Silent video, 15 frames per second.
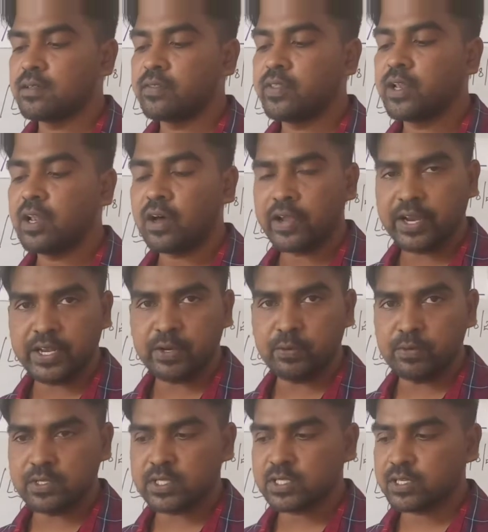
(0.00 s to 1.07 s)
the
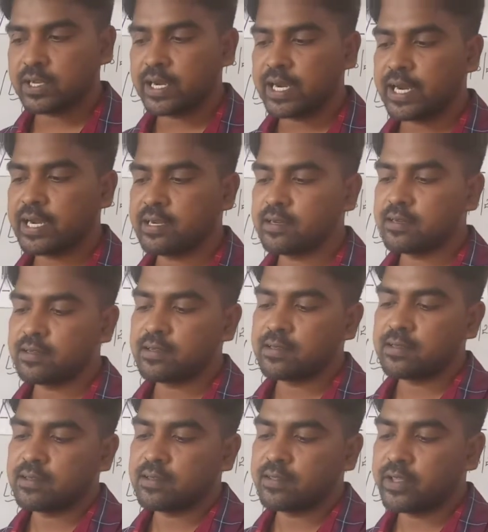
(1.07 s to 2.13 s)
longitudes and
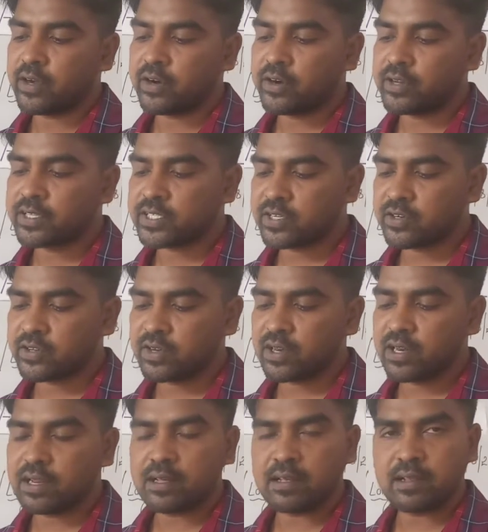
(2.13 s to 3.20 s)
the horizontal
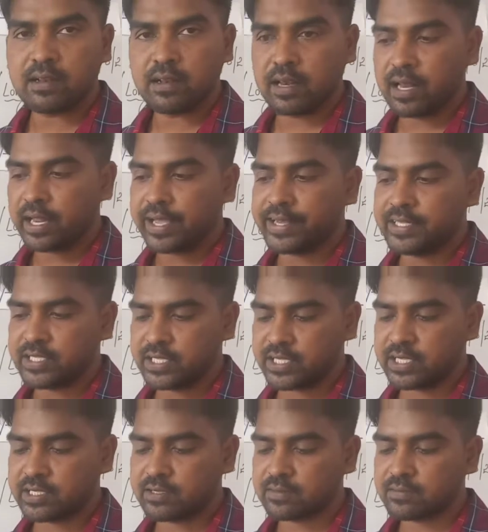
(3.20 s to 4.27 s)

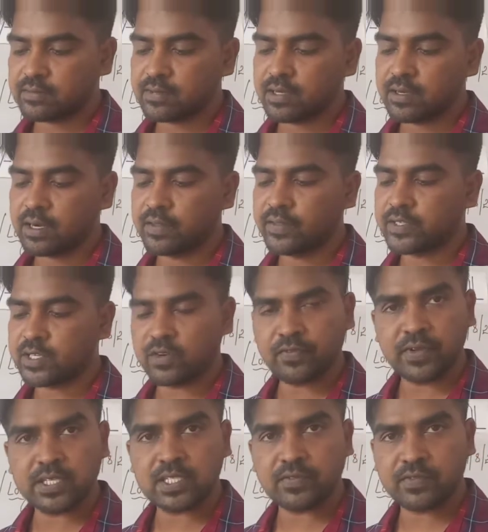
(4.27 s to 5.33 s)
lines on the
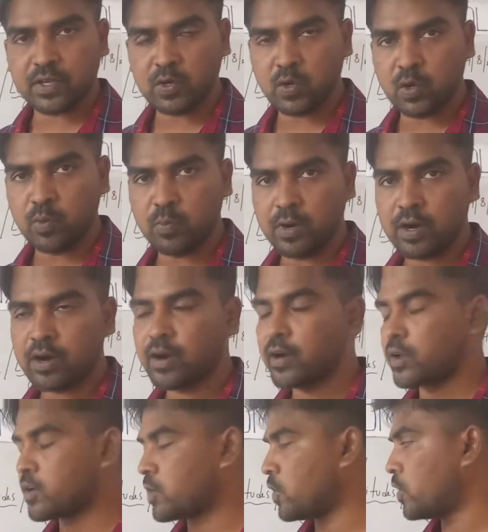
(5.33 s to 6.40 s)
surface of the globe
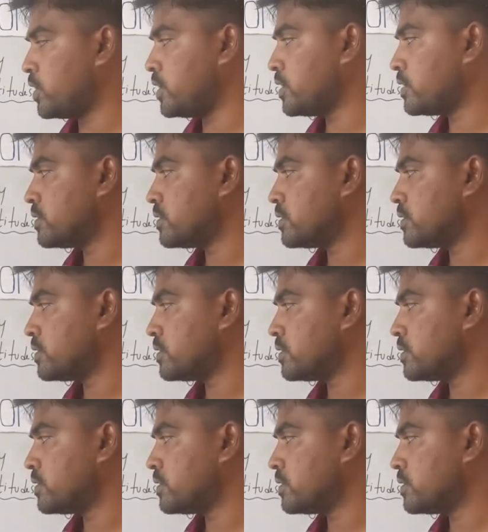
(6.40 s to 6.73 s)
are called